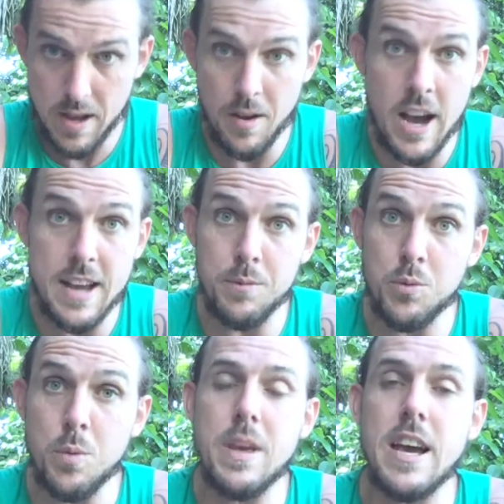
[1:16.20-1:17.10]
items
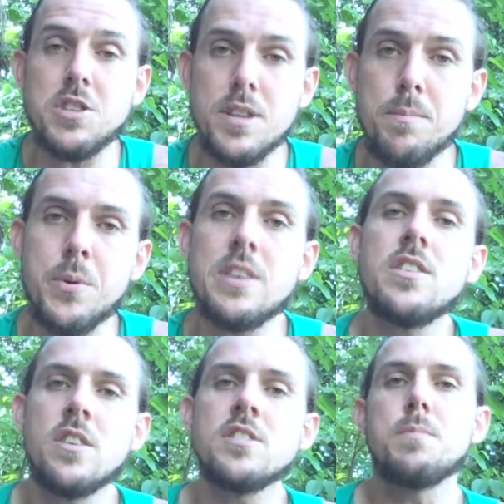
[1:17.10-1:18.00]
will be actually printed
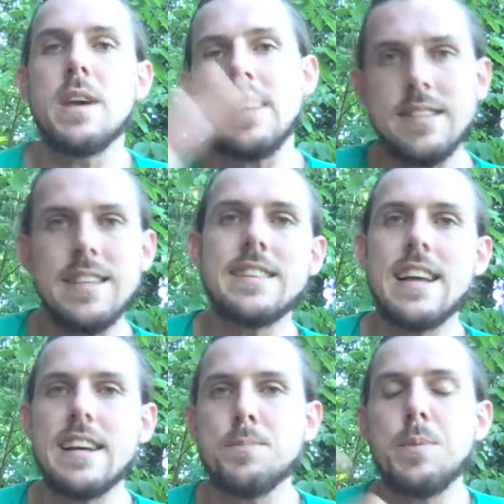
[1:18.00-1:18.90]
on demand and sent
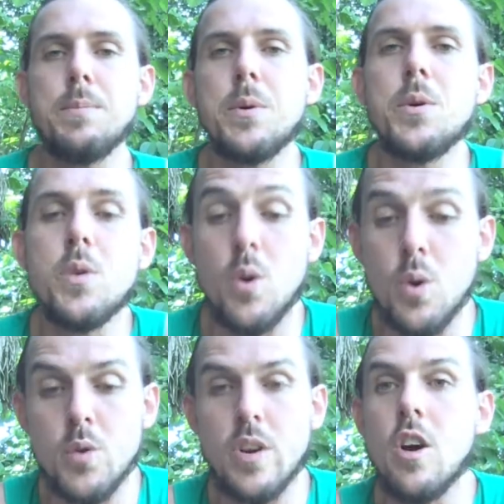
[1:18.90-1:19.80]
out to people who are
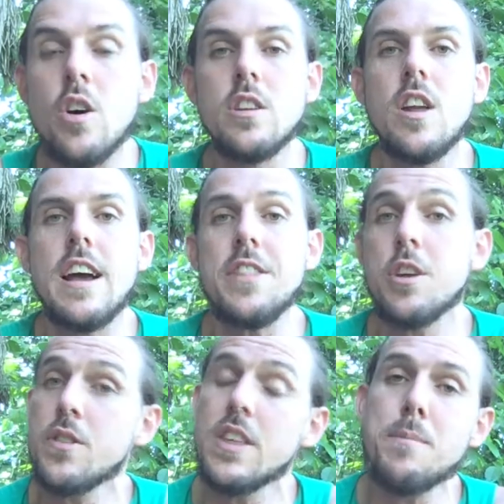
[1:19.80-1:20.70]
ordering online. The
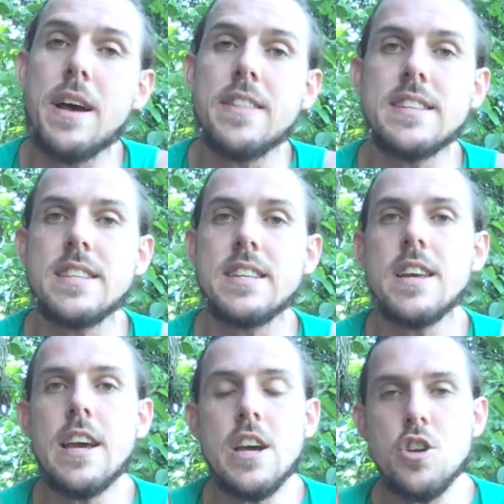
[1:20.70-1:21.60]
good thing about this is
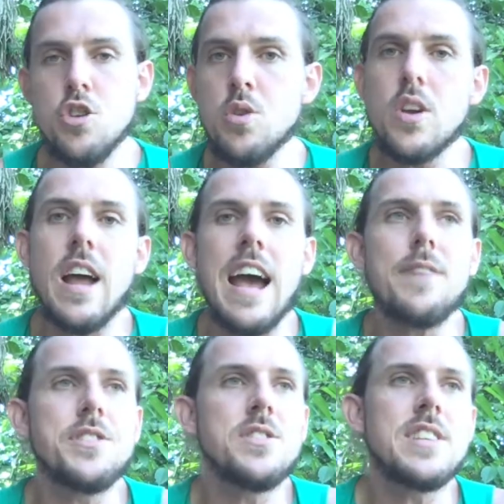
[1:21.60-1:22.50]
you don't have
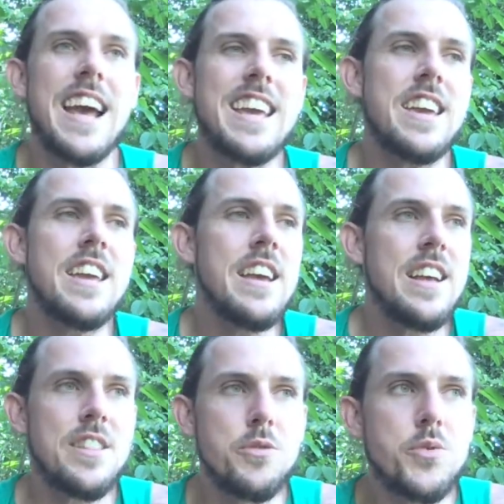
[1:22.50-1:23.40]
to take
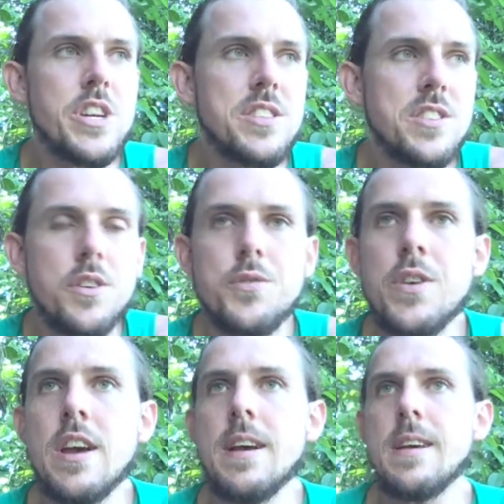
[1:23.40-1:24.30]
the risk of,
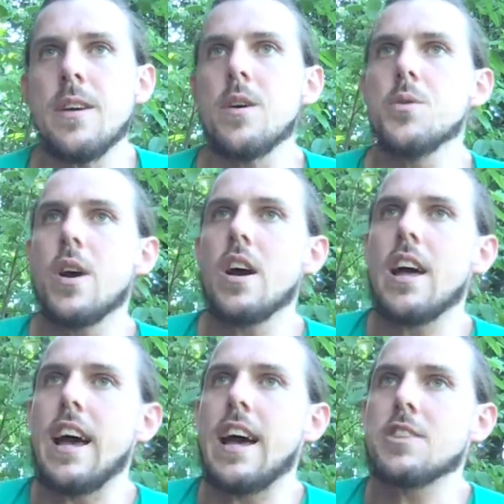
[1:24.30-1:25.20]

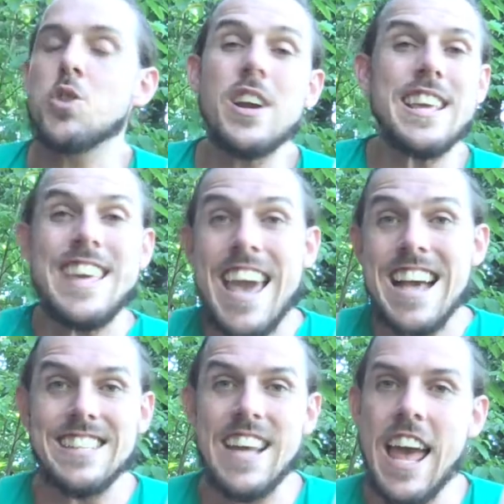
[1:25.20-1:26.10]
trying to
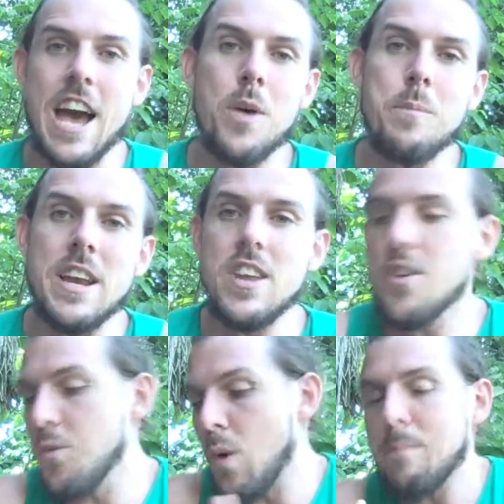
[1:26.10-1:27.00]
guess how many
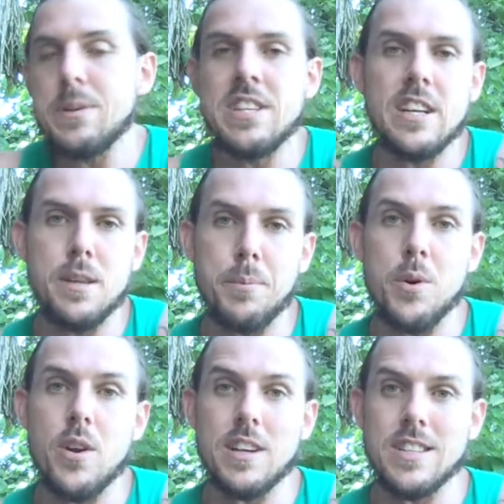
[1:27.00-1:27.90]
of one particular
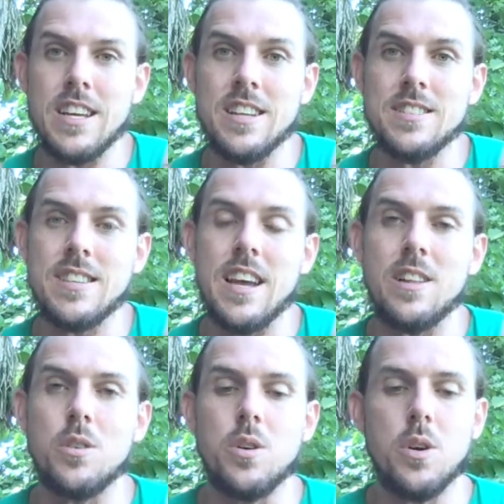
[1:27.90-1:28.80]
product are going to sell,
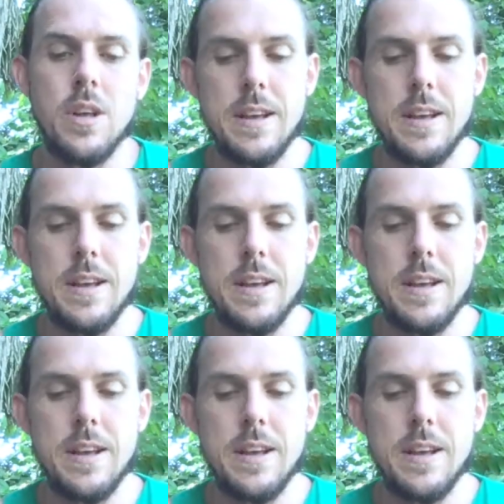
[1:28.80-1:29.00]
or